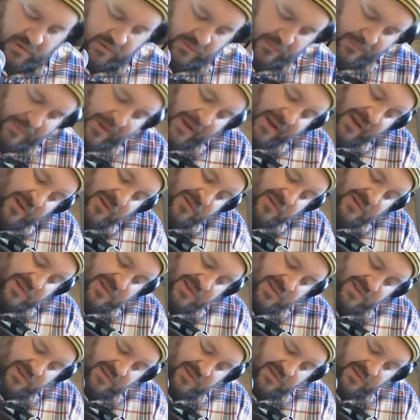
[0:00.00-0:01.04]

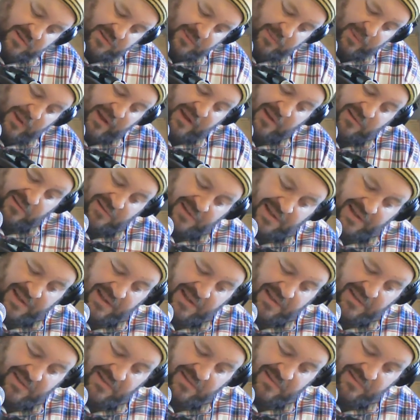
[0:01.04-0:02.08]
Mountains bow
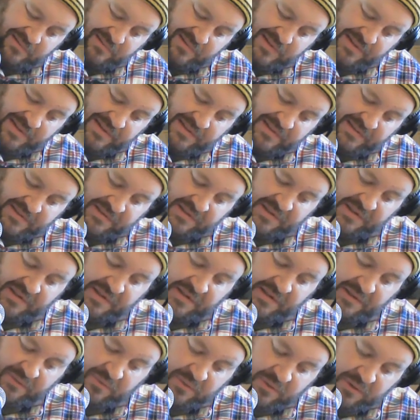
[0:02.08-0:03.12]
down and the
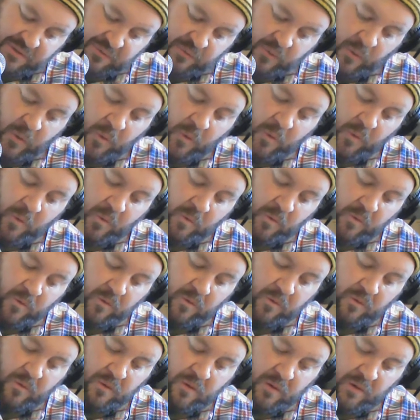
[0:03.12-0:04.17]
sea will roar
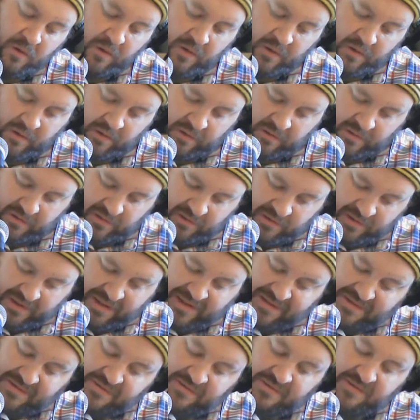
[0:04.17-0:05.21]

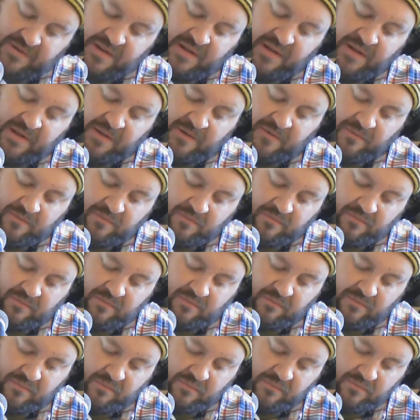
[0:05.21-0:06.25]
at the
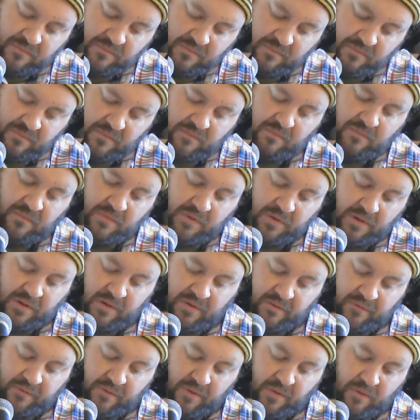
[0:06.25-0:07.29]
sound
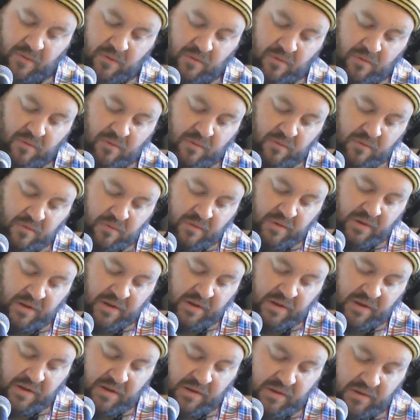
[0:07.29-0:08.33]
of your
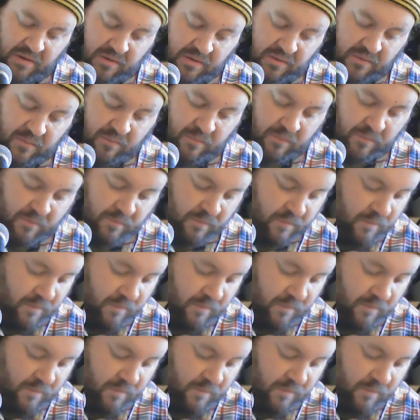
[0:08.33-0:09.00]
name.